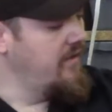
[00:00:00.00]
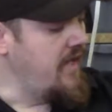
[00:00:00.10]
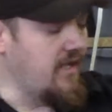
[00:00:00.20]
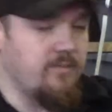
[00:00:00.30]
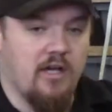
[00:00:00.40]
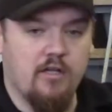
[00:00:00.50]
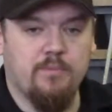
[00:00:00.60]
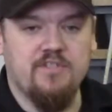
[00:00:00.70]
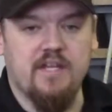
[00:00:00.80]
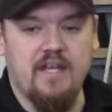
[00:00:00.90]
And it'll be
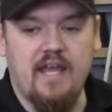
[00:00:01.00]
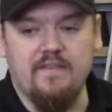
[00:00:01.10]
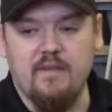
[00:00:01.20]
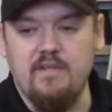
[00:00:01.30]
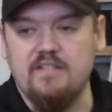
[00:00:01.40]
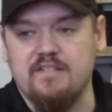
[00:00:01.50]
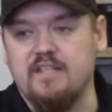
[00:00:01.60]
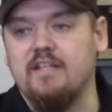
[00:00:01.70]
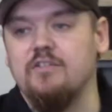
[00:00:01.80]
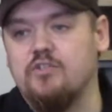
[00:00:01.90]
100% het. That means it's a
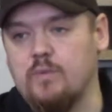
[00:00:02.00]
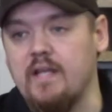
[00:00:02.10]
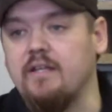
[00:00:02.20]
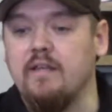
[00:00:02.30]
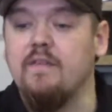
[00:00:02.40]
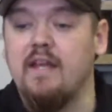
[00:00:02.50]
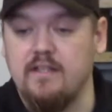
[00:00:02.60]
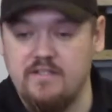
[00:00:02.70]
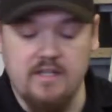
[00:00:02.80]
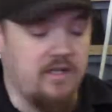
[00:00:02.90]
hidden trait in
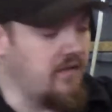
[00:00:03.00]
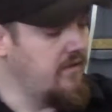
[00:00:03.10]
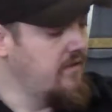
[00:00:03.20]
that snake.